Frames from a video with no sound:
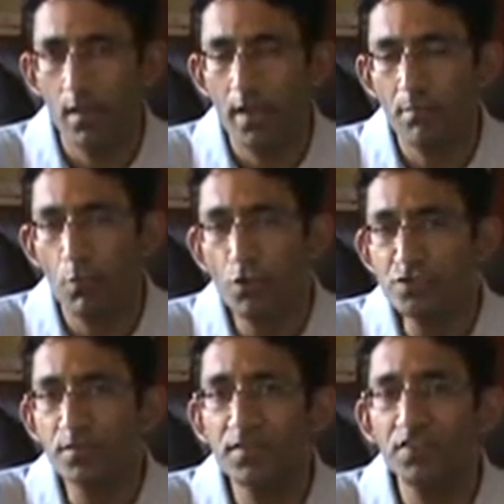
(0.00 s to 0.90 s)
And
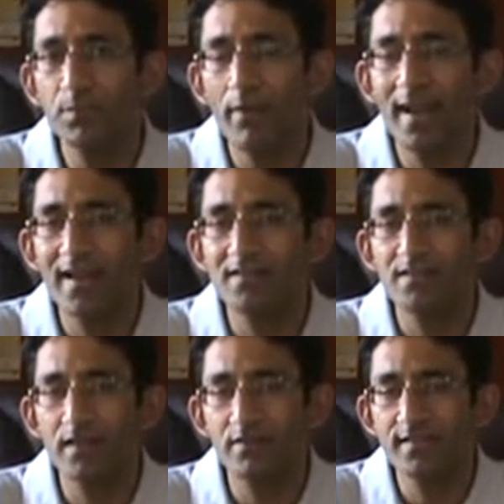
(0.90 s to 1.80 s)
most of these
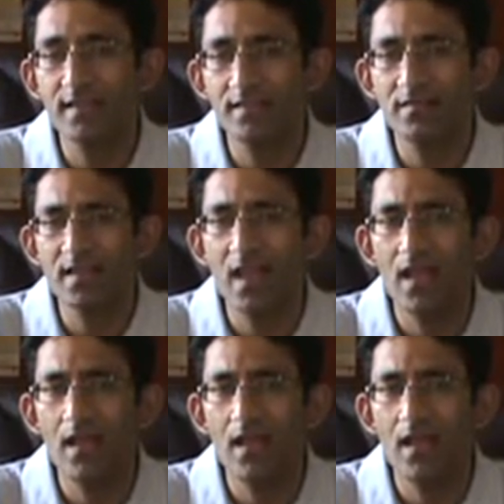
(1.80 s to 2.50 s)
brands and retailers